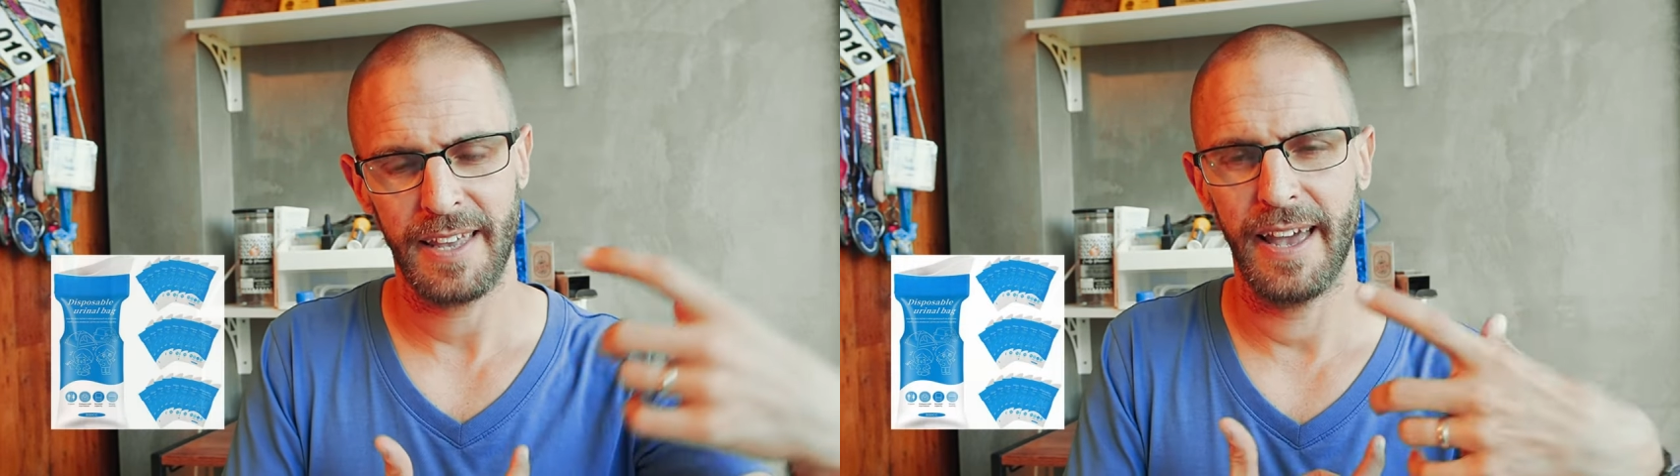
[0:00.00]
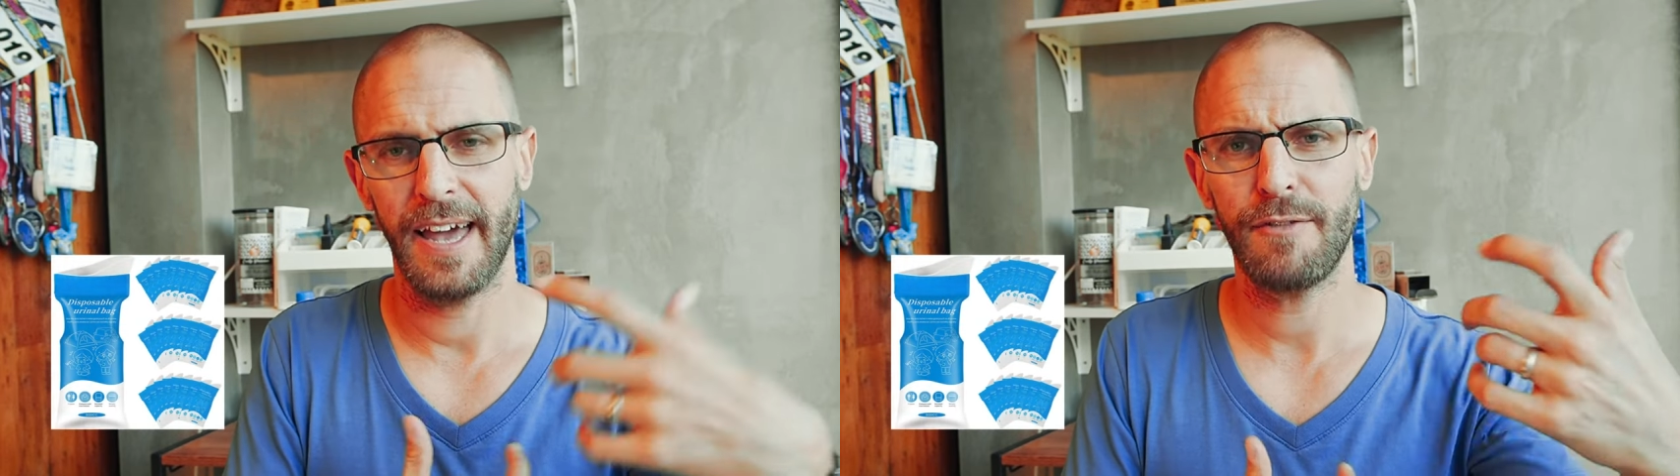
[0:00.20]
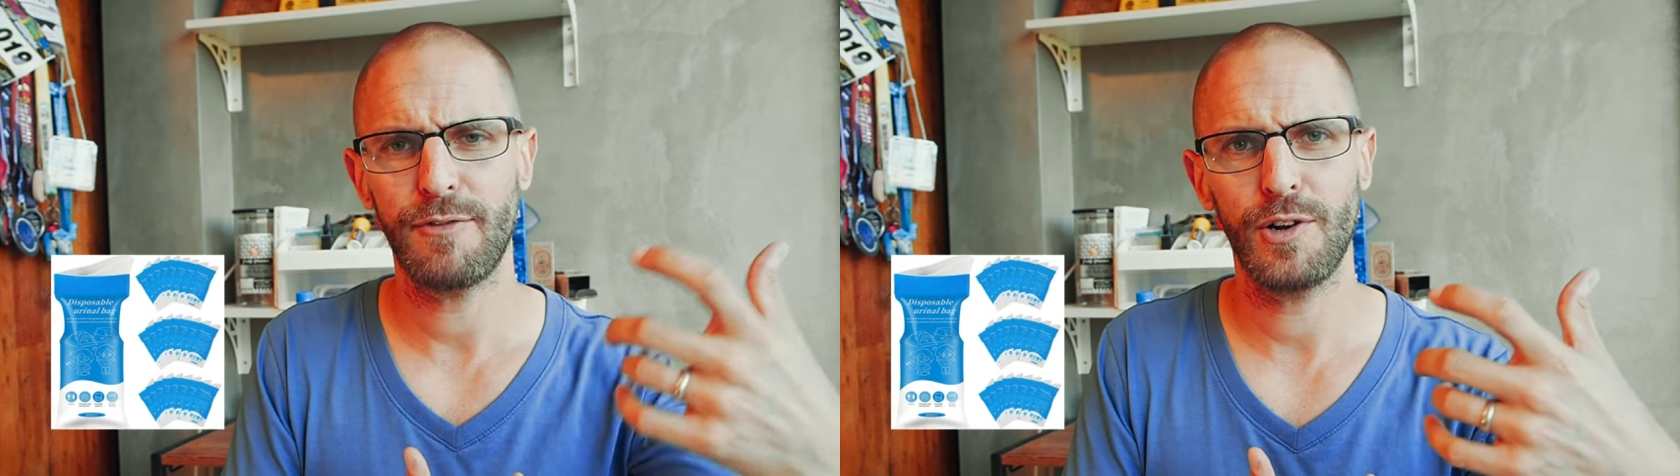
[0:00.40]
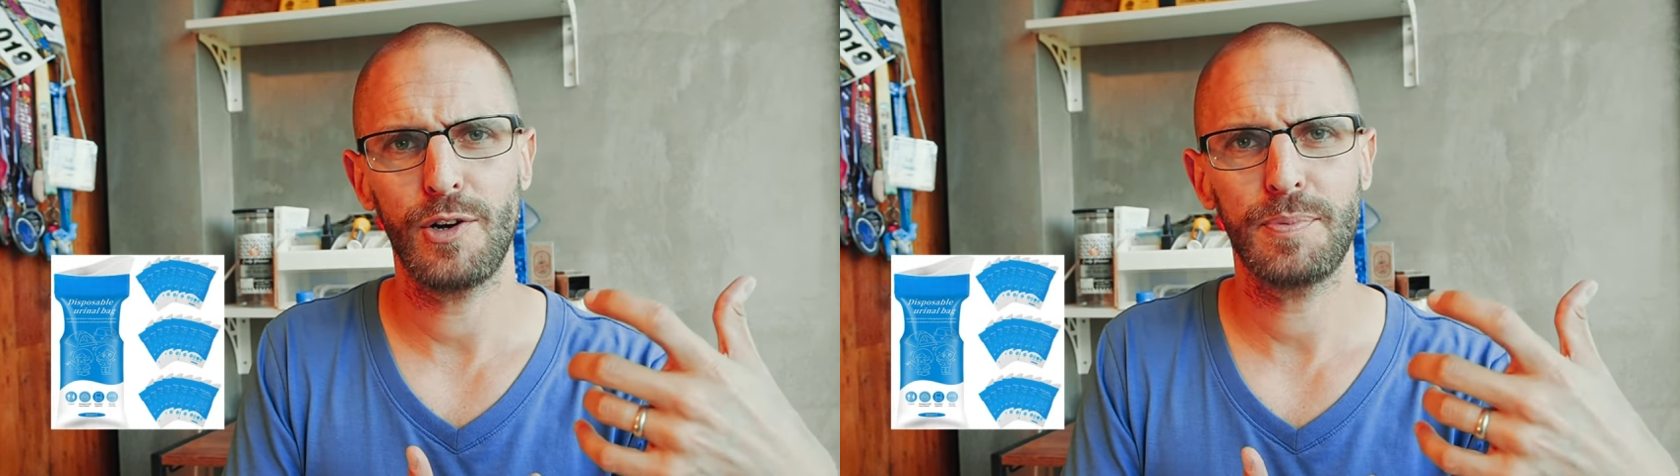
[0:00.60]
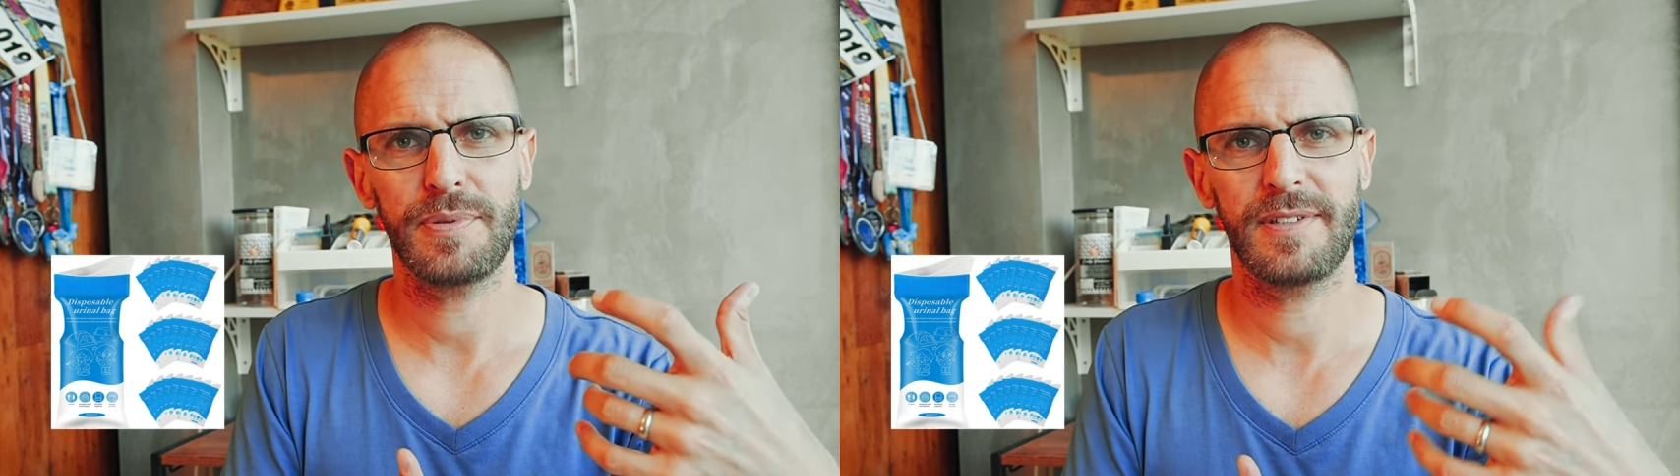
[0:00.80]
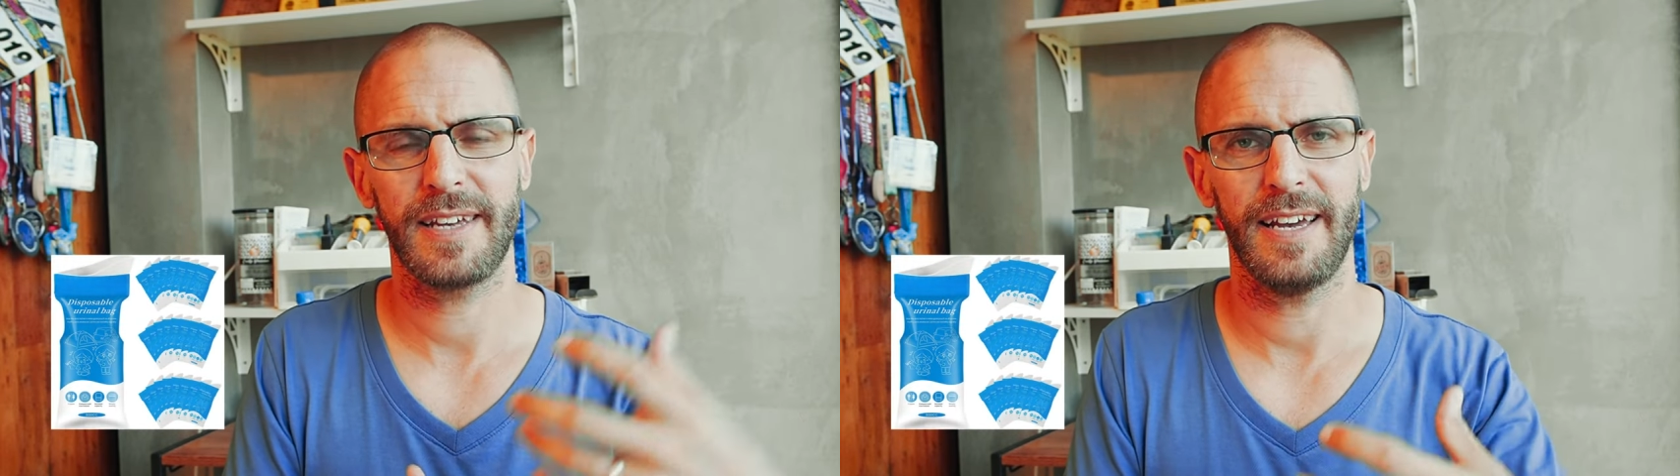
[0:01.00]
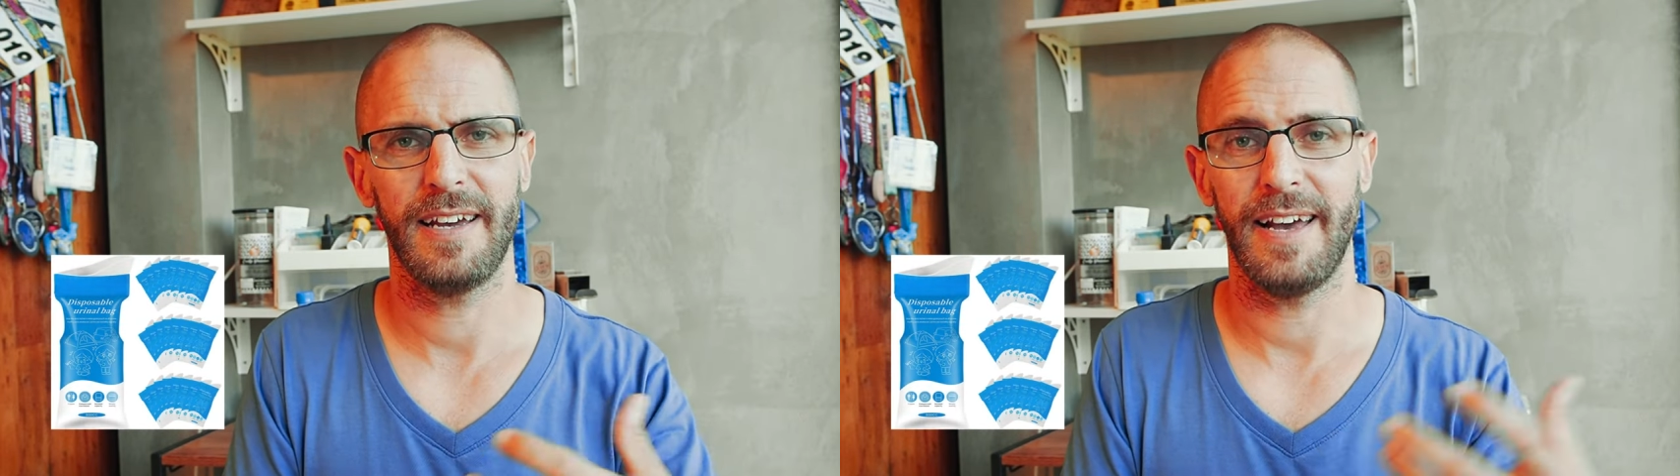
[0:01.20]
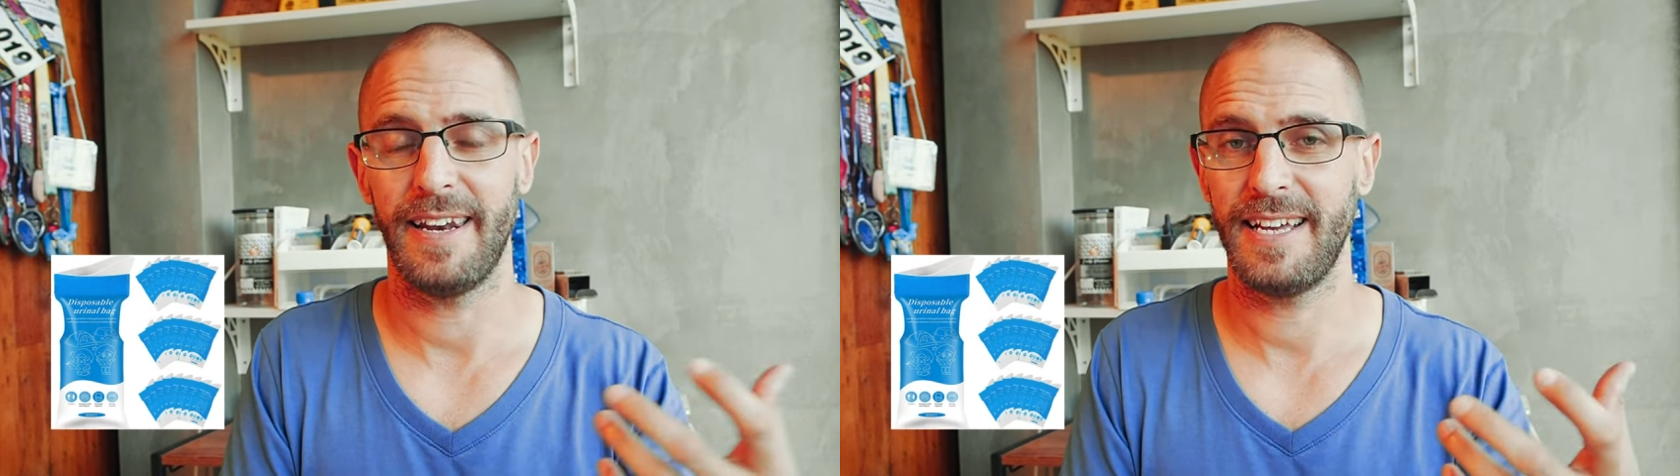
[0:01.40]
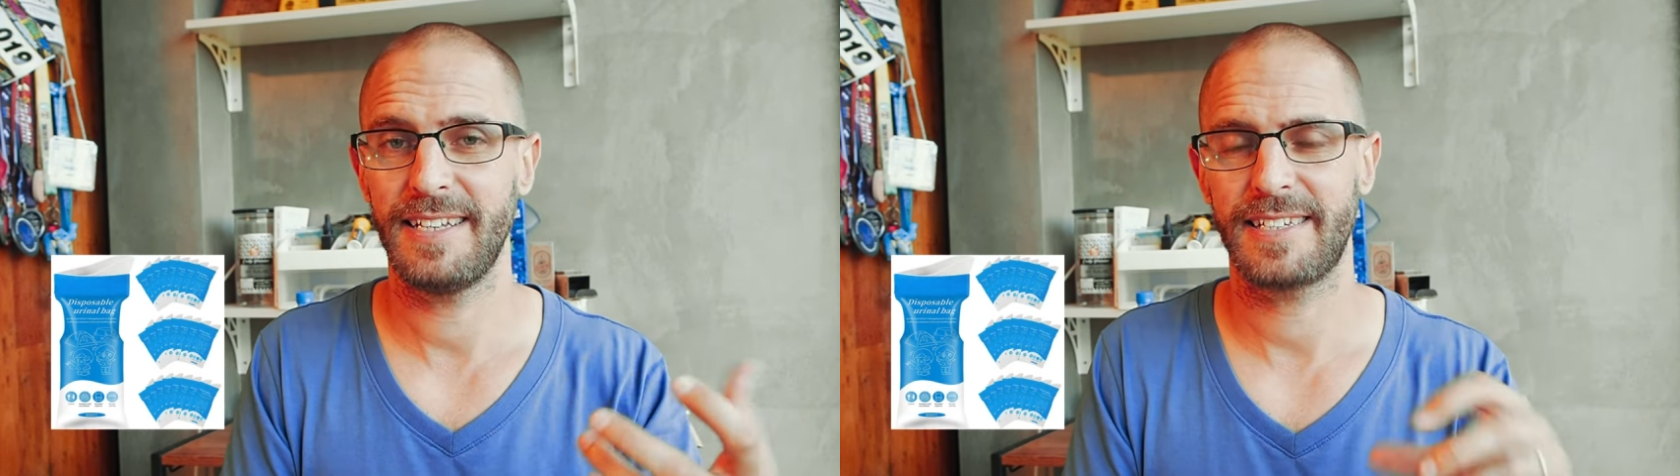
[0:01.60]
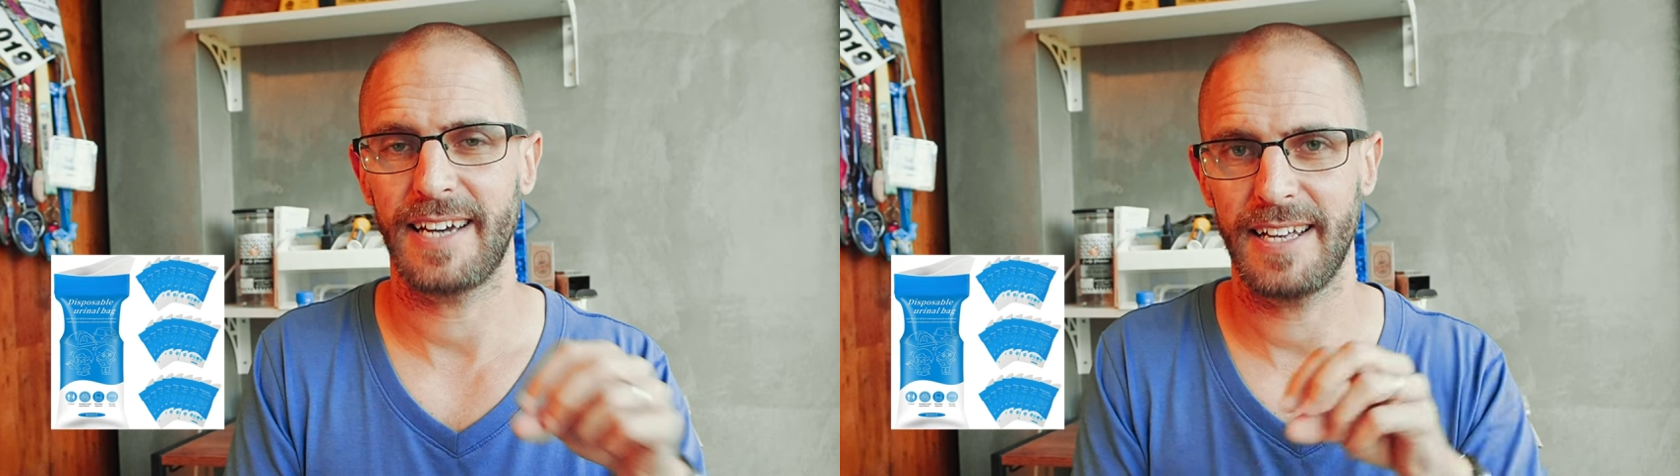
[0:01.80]
envelopes, and
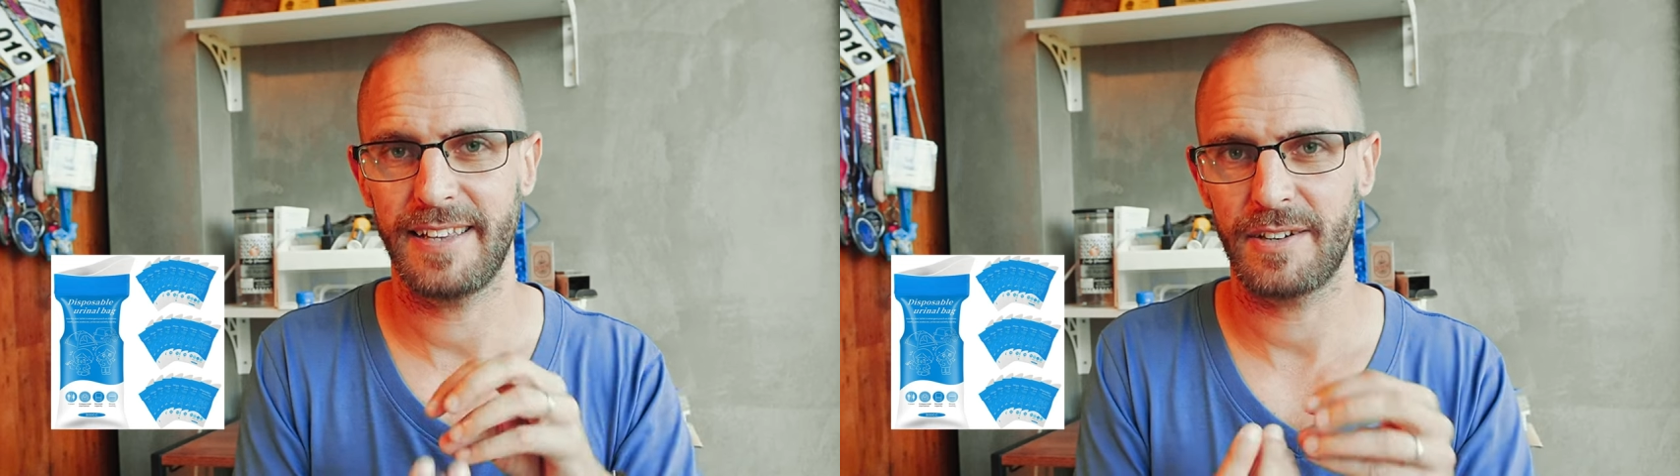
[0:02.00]
inside